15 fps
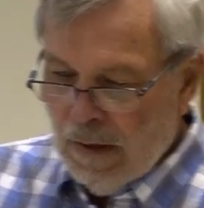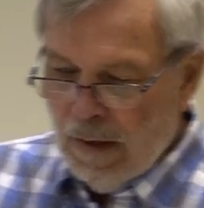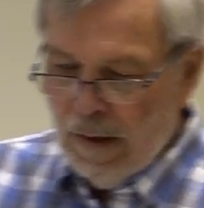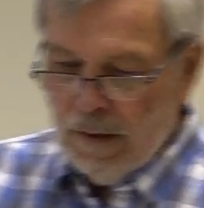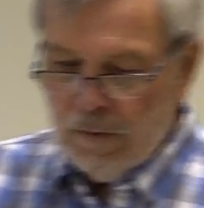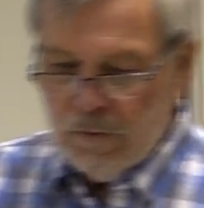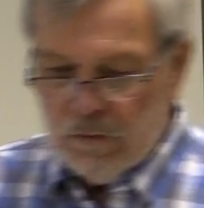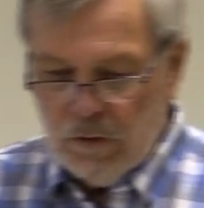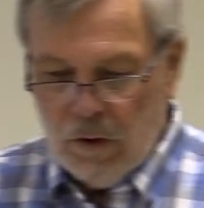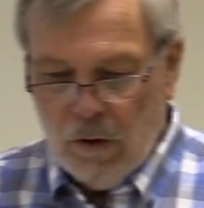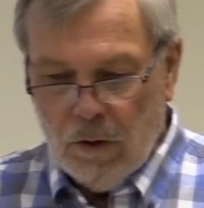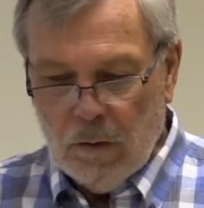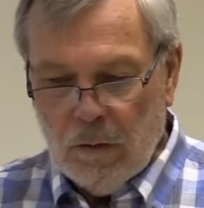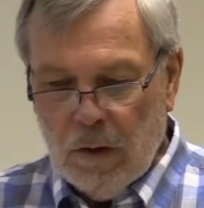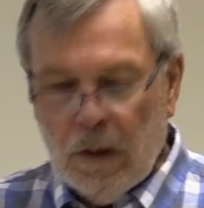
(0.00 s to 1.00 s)
And
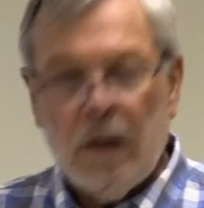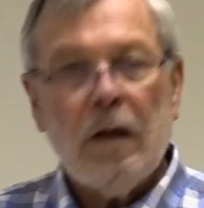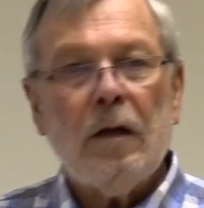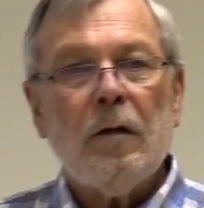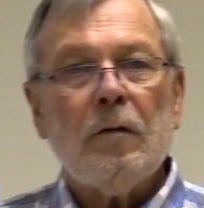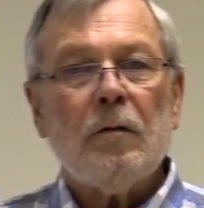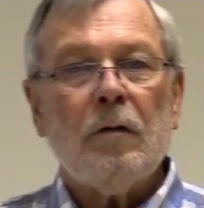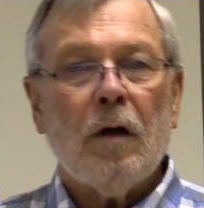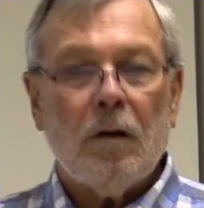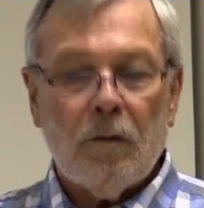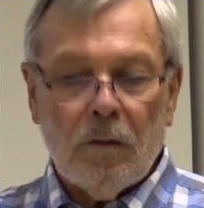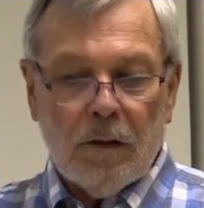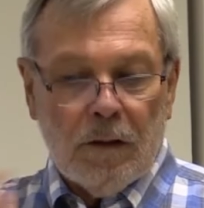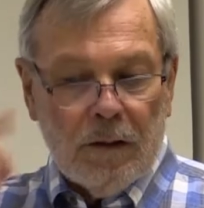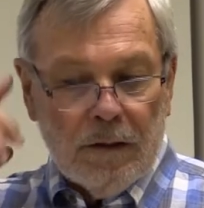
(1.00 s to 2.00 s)
so not
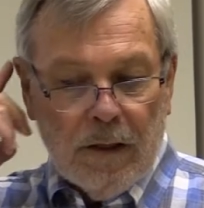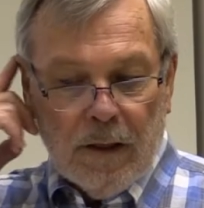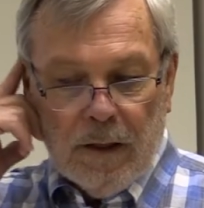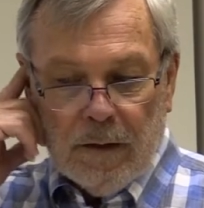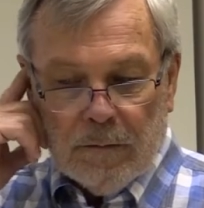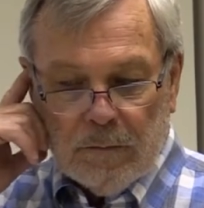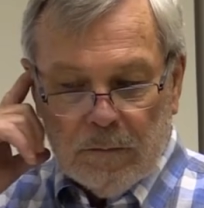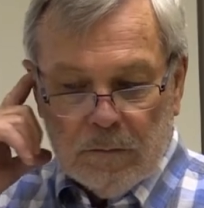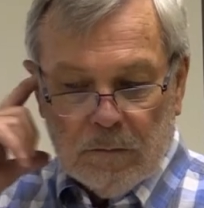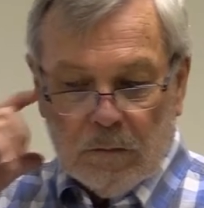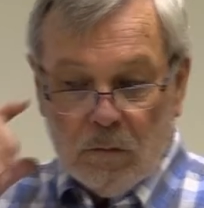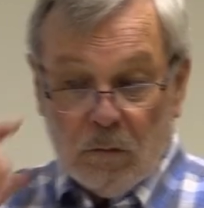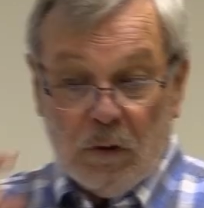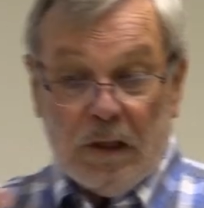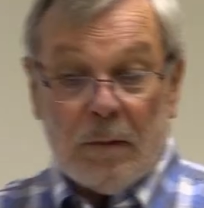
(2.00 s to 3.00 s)
only did they
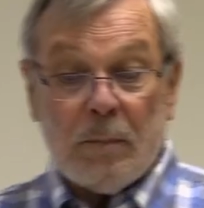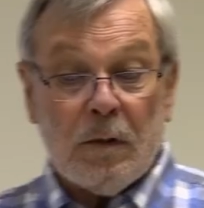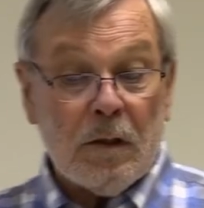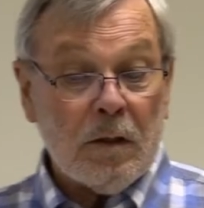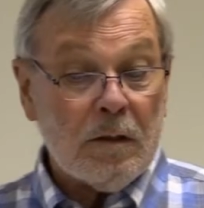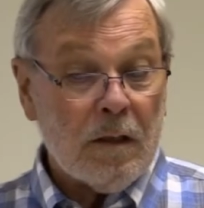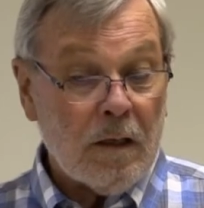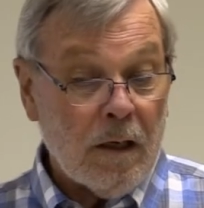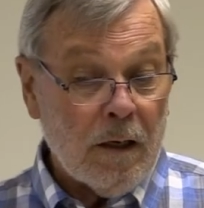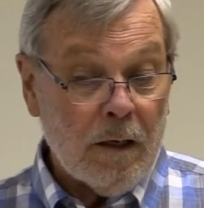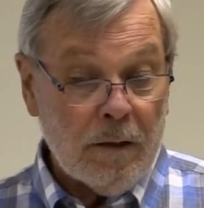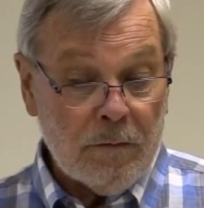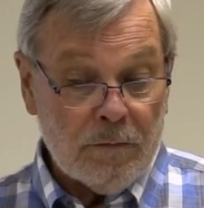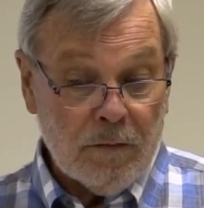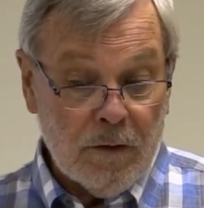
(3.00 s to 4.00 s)
rebuild the
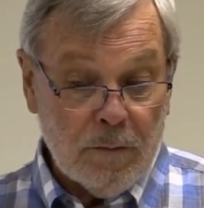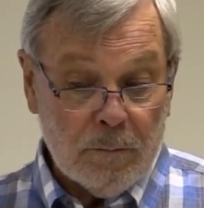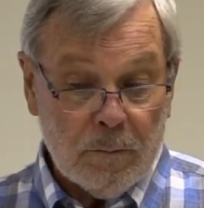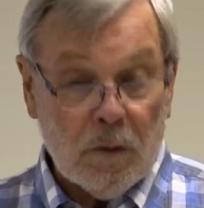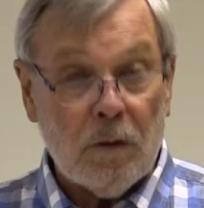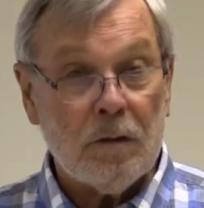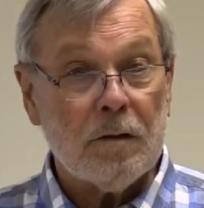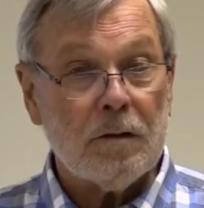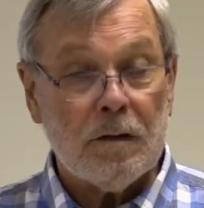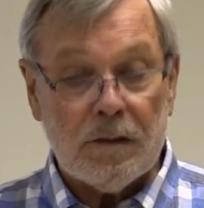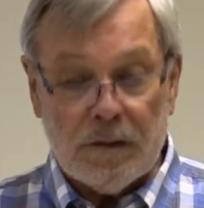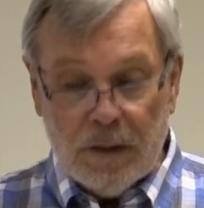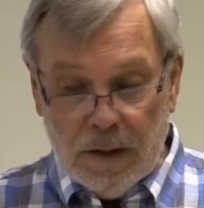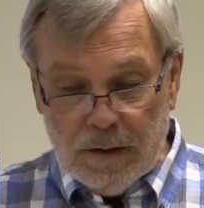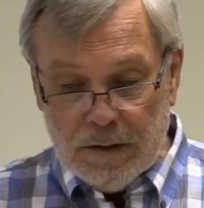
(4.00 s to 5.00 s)
line from Boulder to
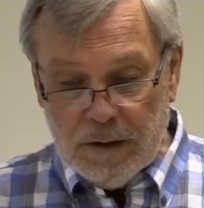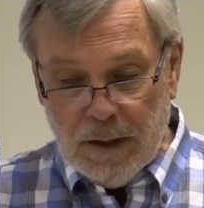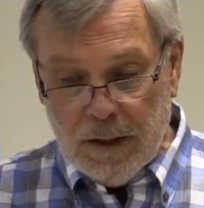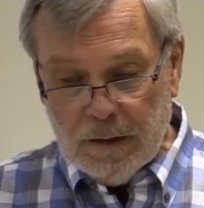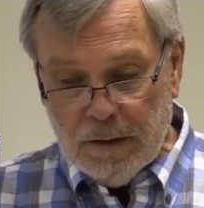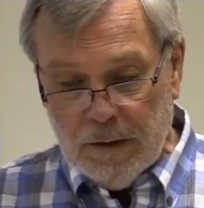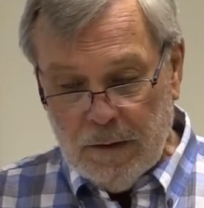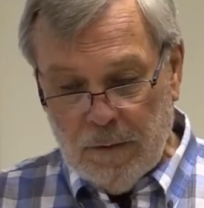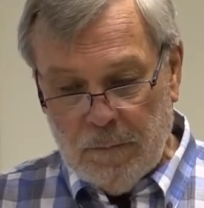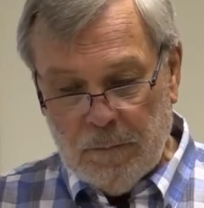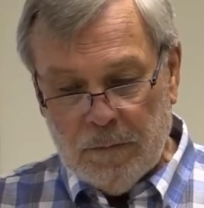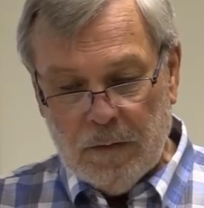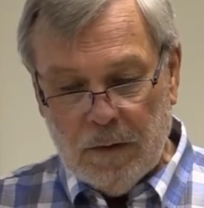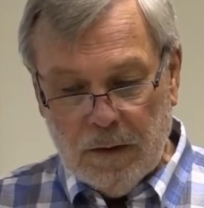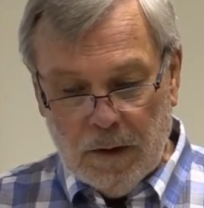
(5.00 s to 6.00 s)
Sunset,
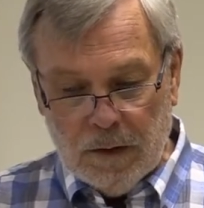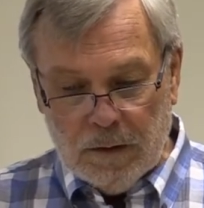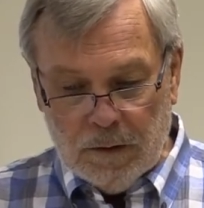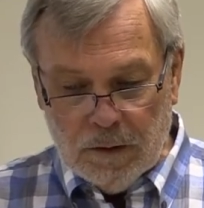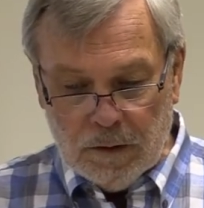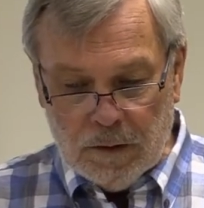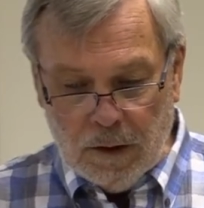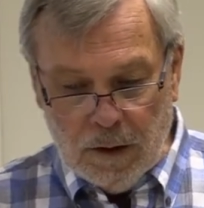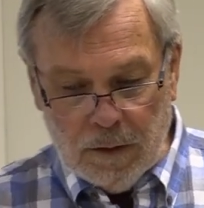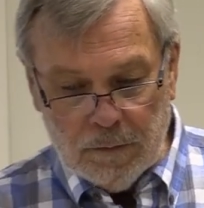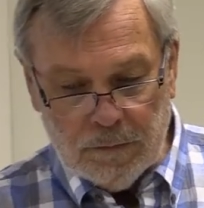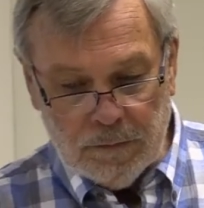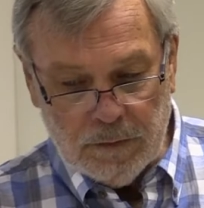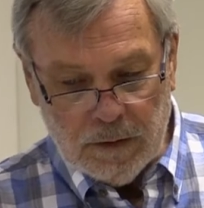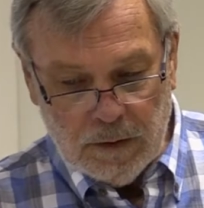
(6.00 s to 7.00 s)
then they took
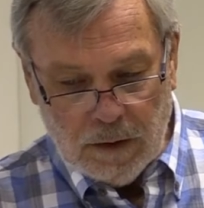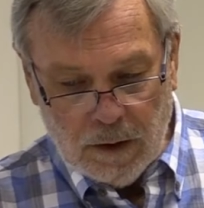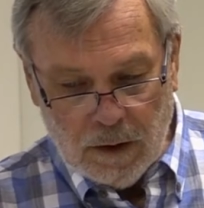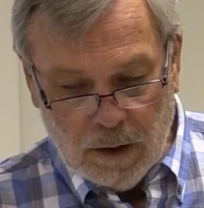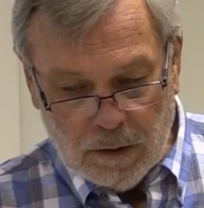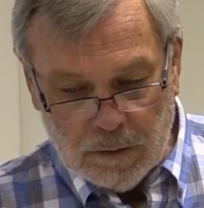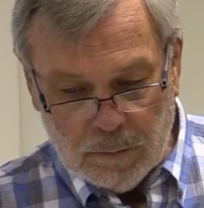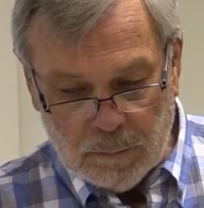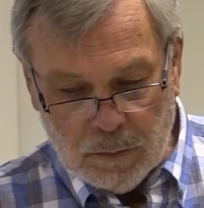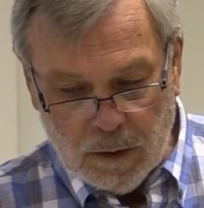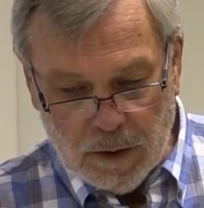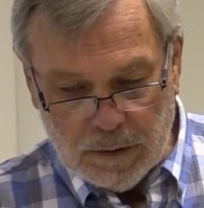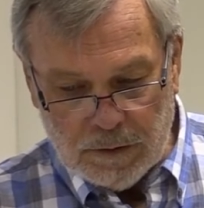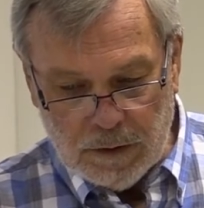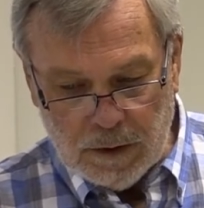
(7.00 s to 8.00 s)
off on the
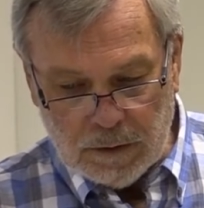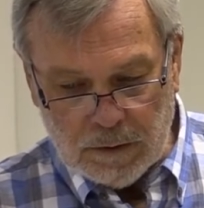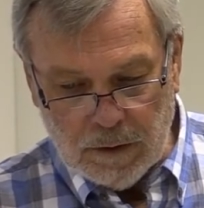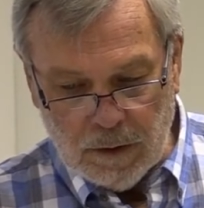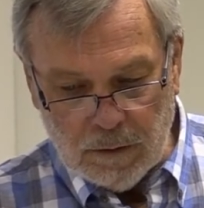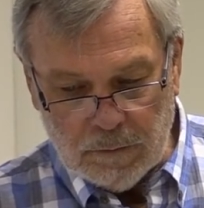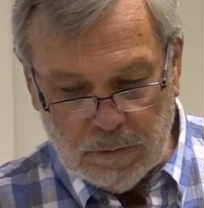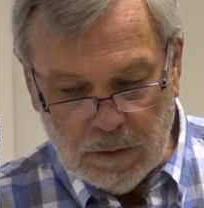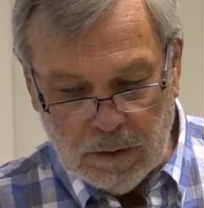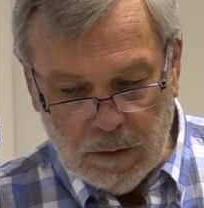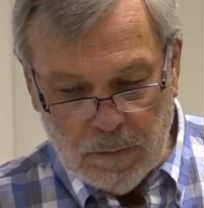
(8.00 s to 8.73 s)
project of